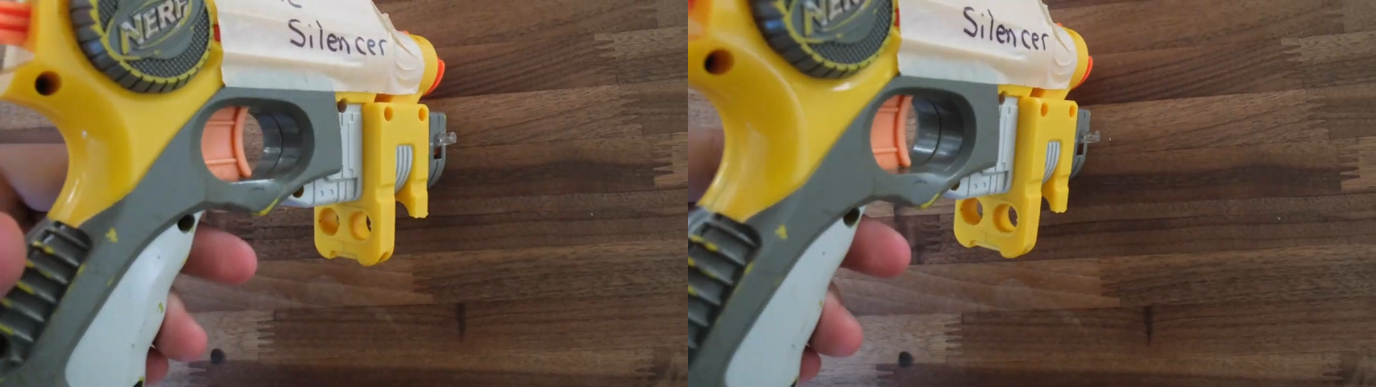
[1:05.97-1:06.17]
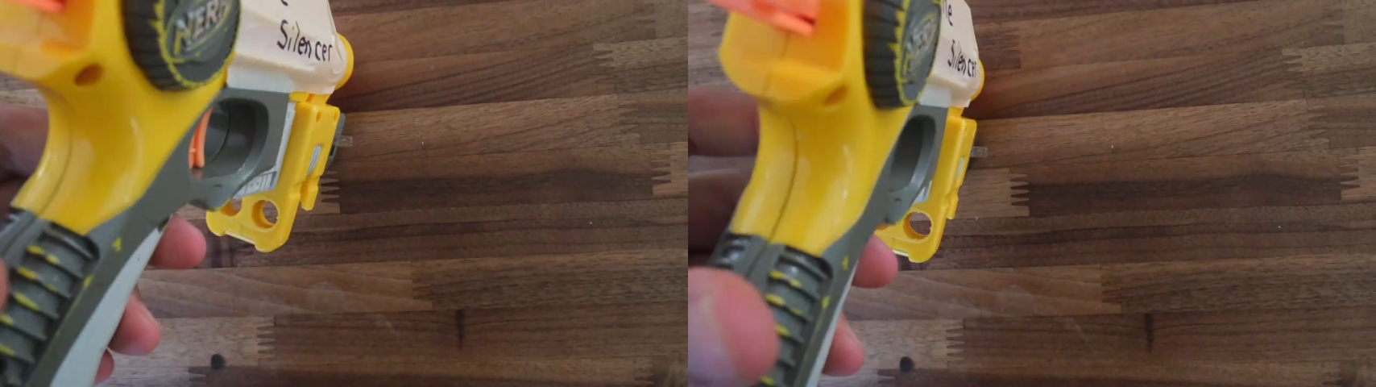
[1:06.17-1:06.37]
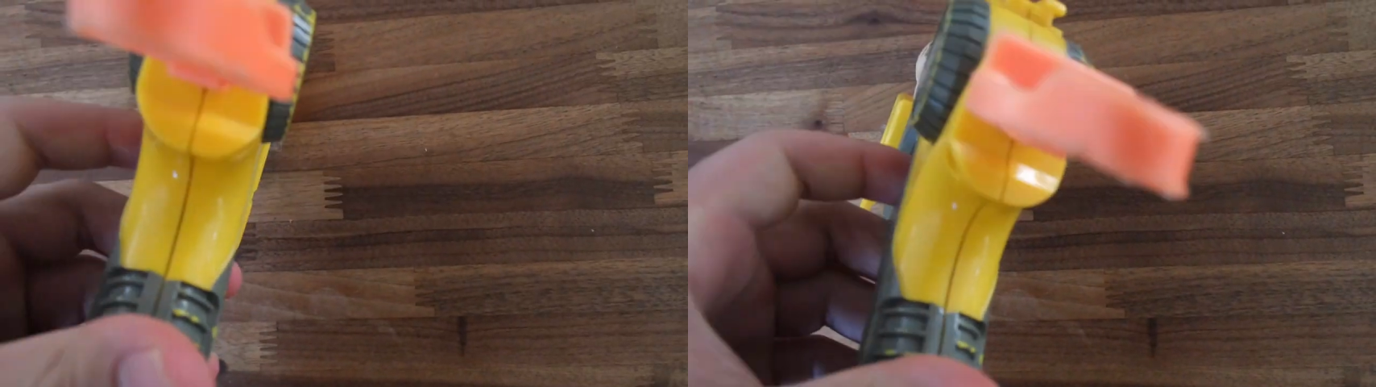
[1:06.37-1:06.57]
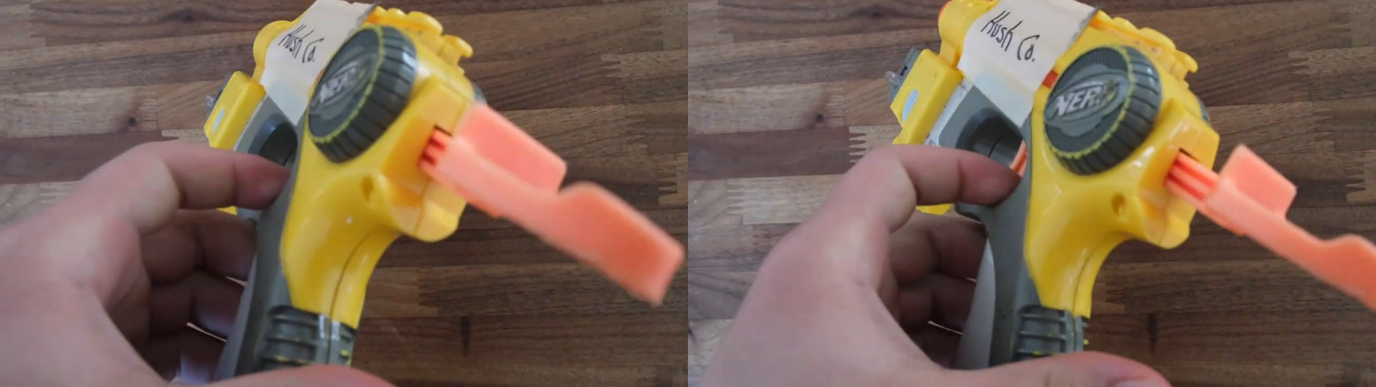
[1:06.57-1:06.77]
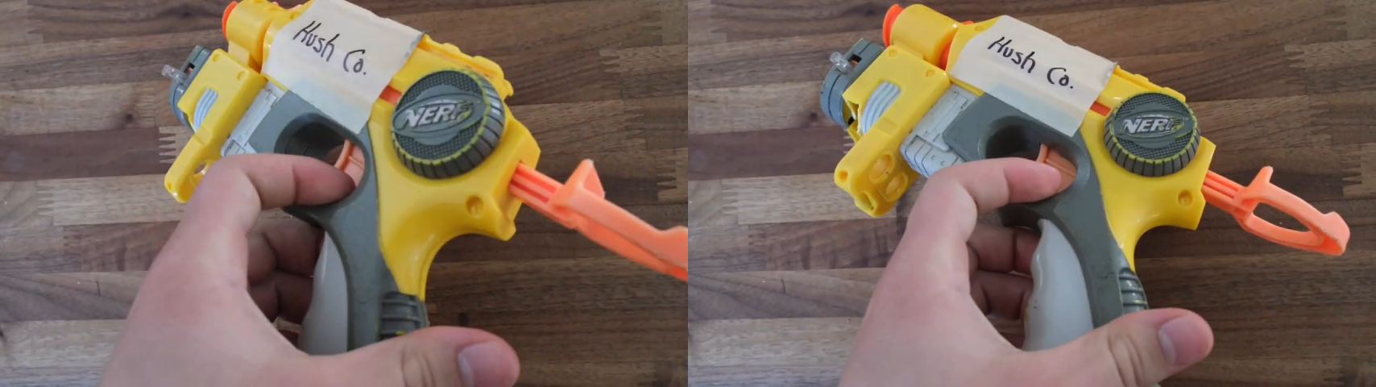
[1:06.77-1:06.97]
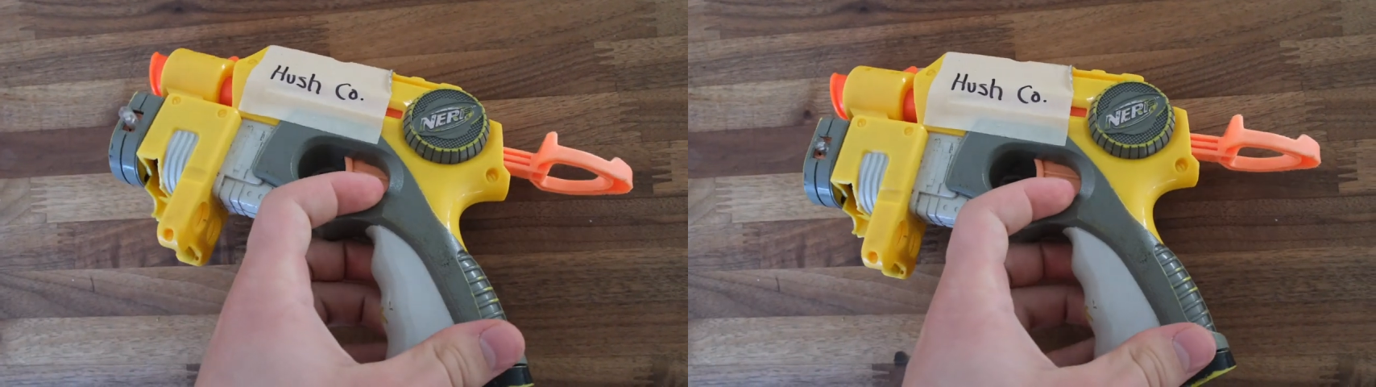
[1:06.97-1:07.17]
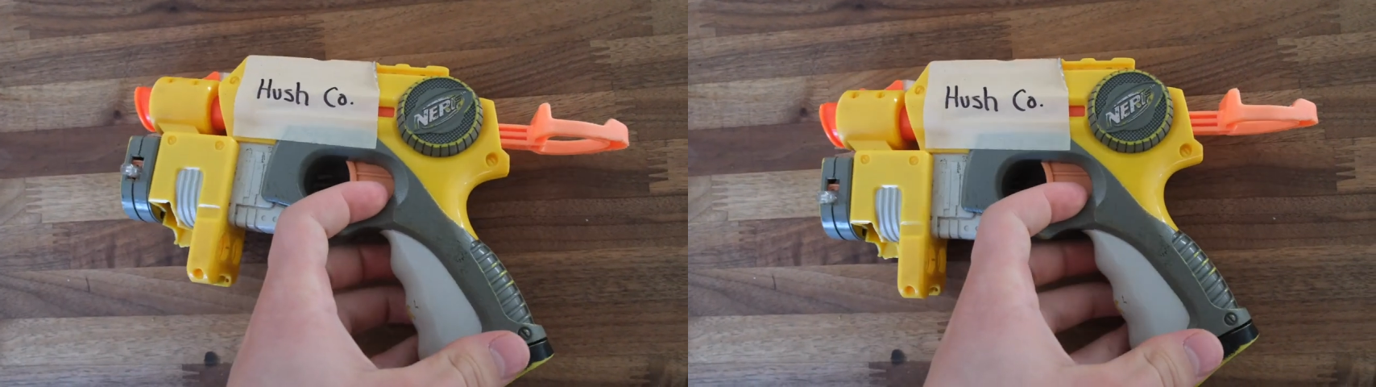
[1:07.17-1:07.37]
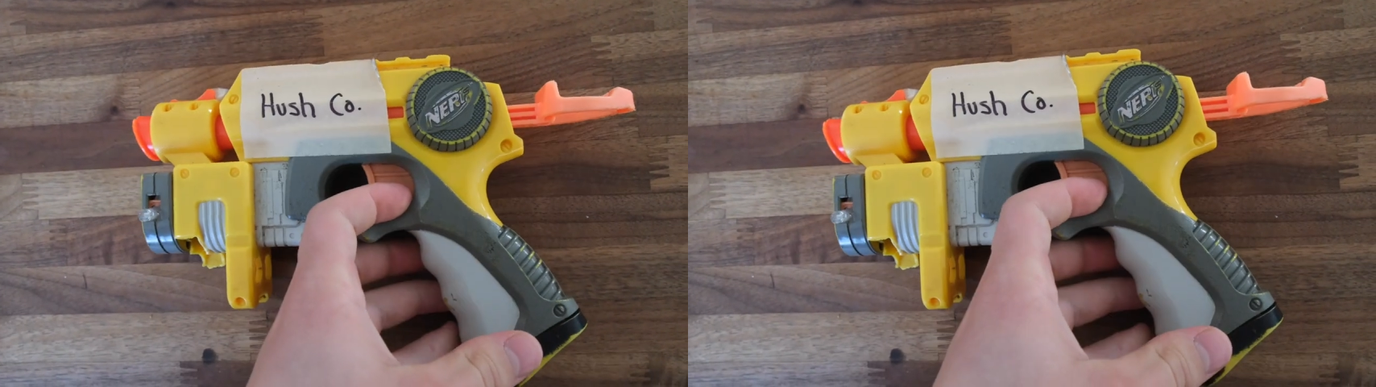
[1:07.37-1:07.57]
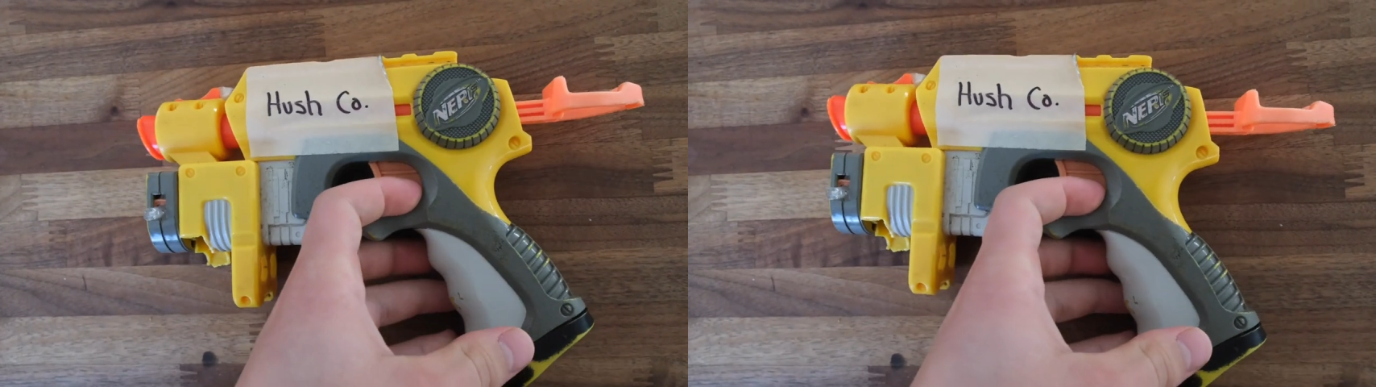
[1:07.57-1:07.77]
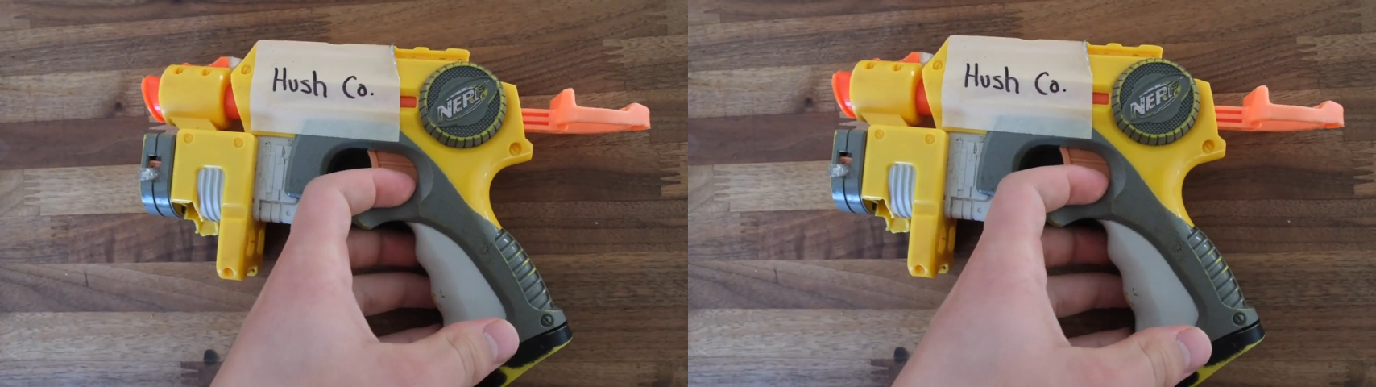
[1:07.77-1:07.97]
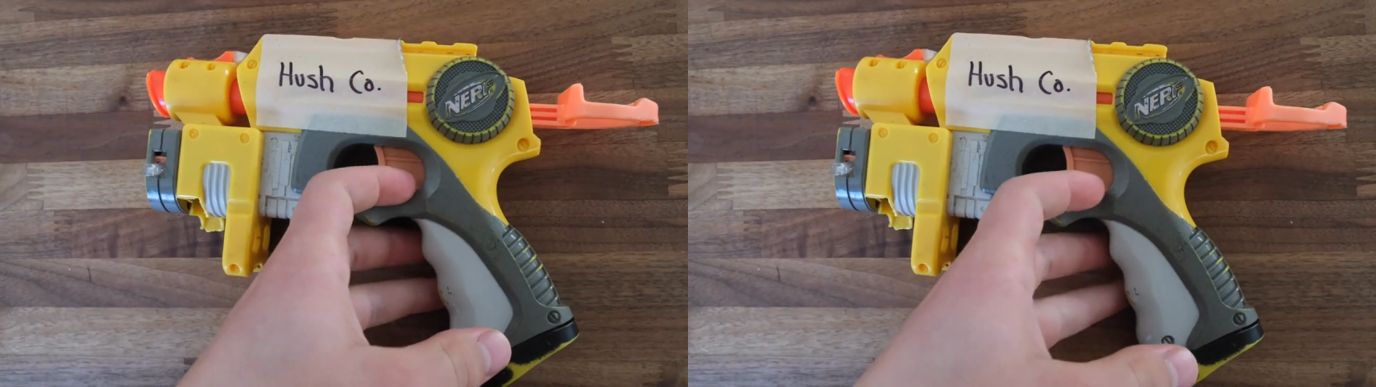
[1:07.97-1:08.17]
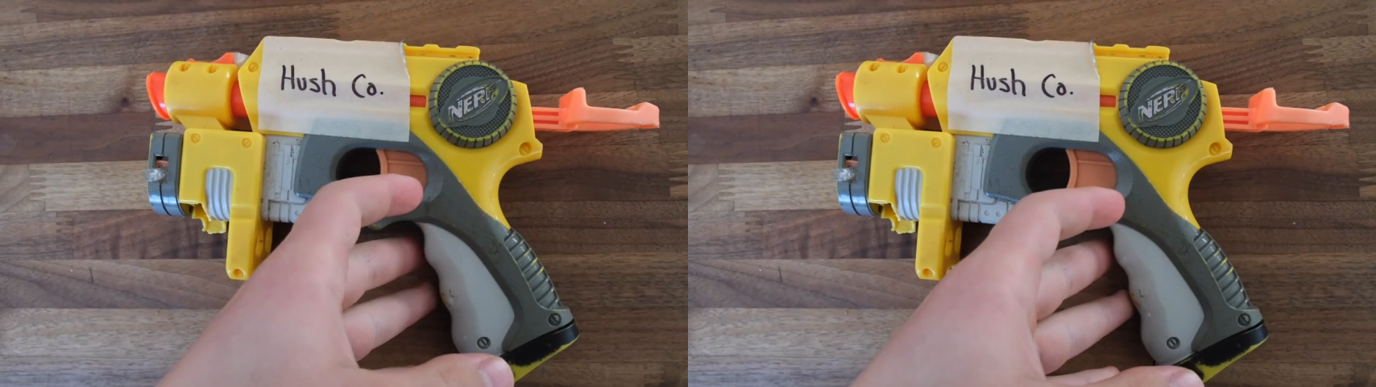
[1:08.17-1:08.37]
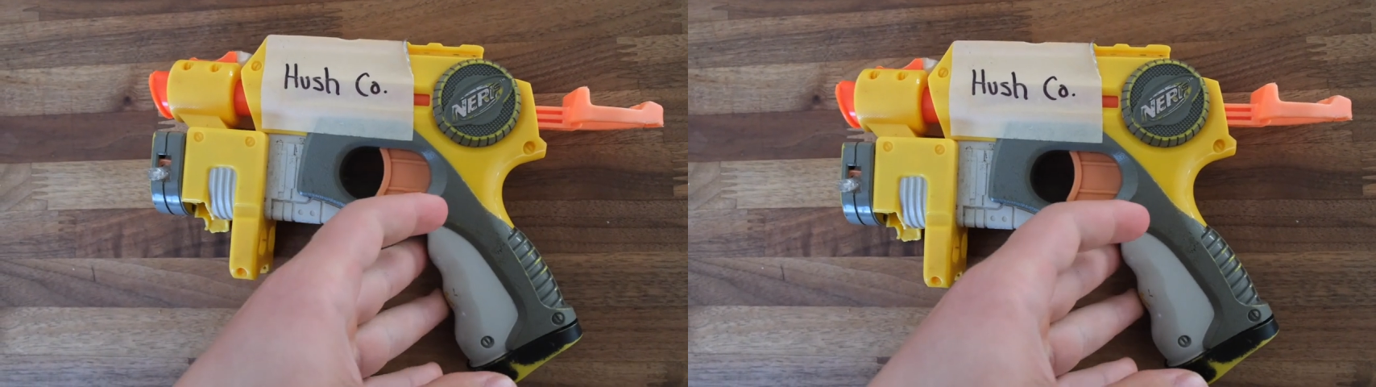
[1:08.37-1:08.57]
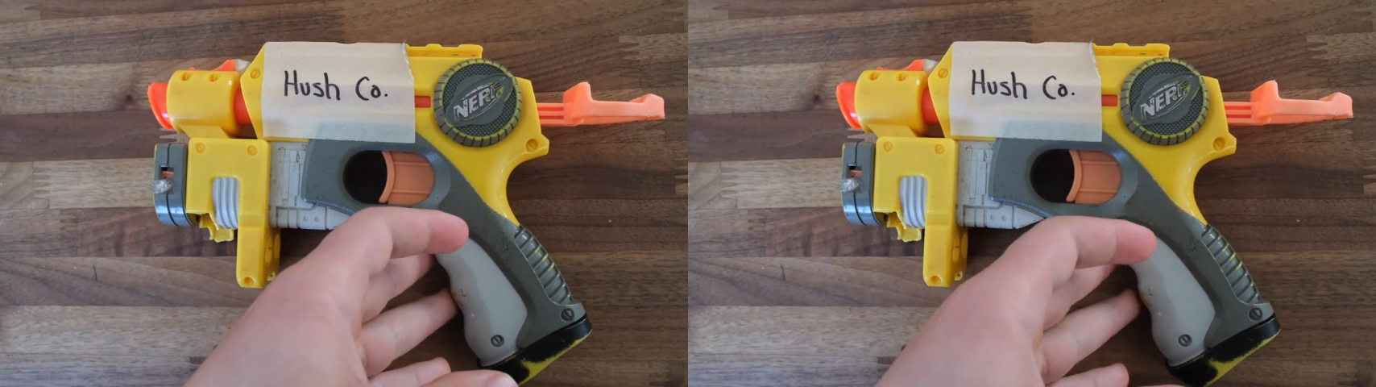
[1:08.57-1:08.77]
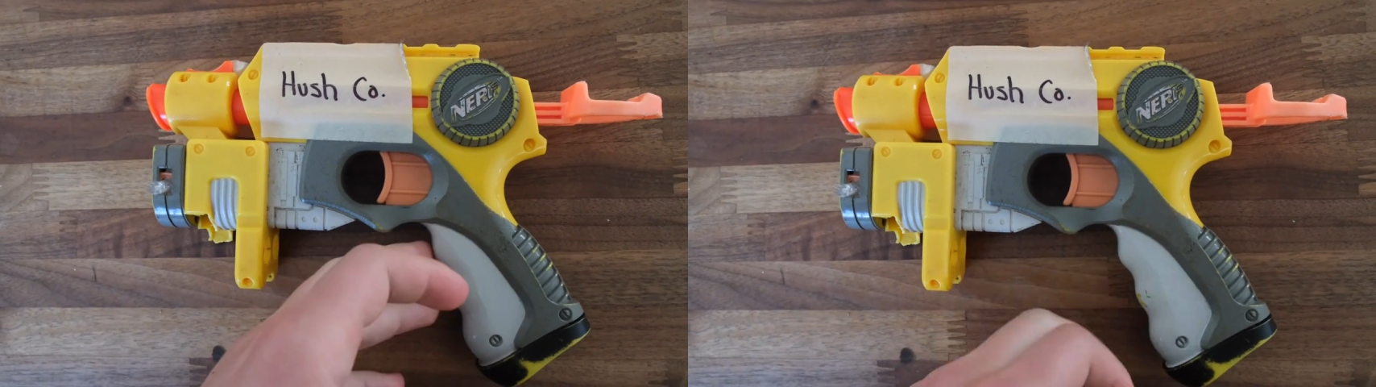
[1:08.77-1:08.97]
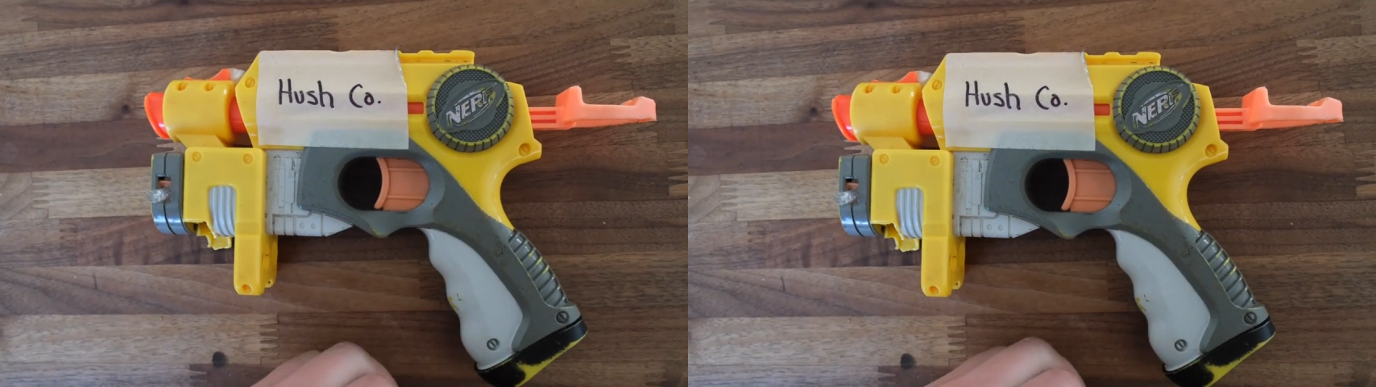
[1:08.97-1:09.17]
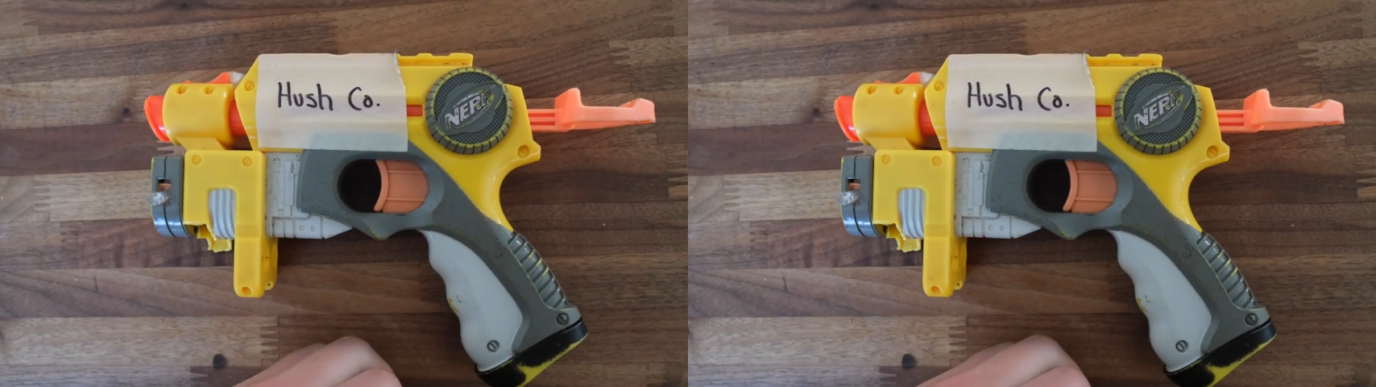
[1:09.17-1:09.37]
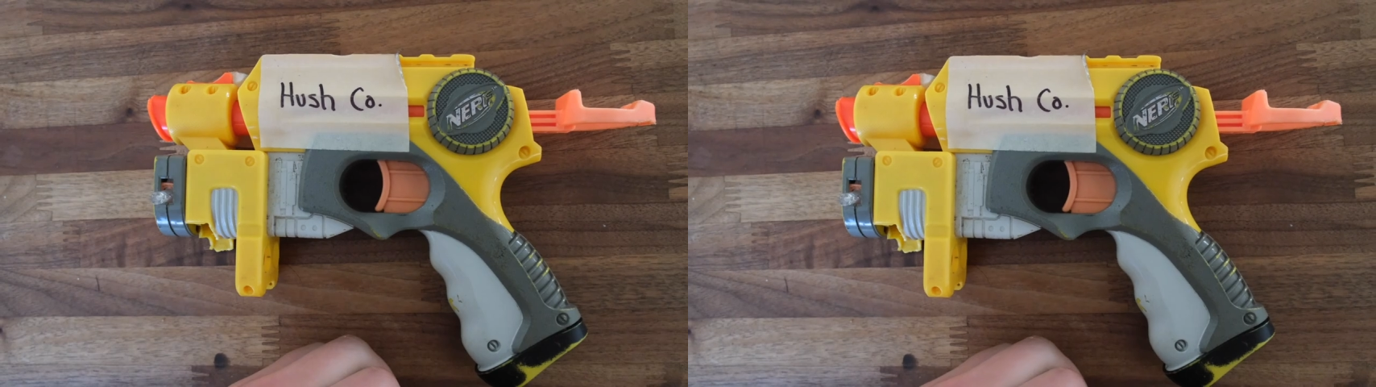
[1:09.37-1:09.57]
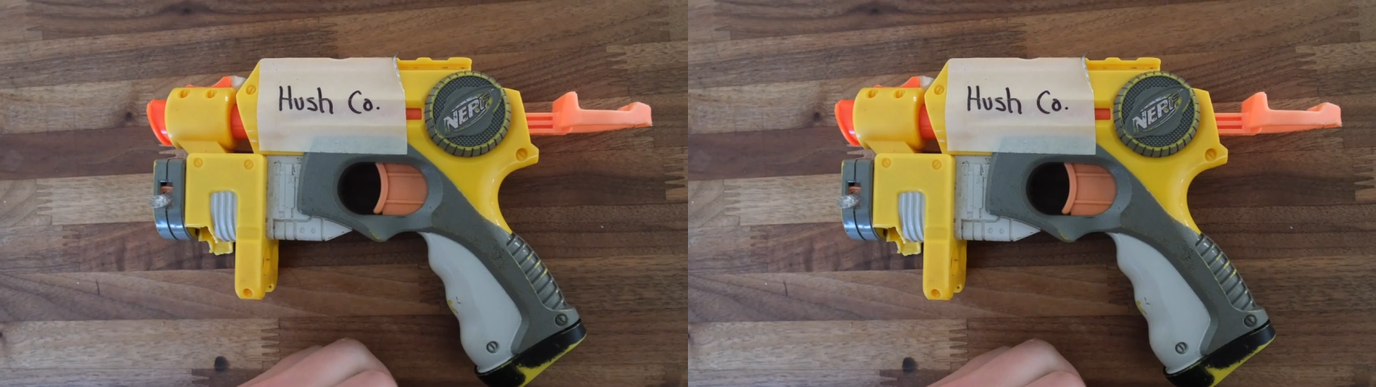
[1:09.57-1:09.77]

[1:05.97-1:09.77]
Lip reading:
(no speaker visible)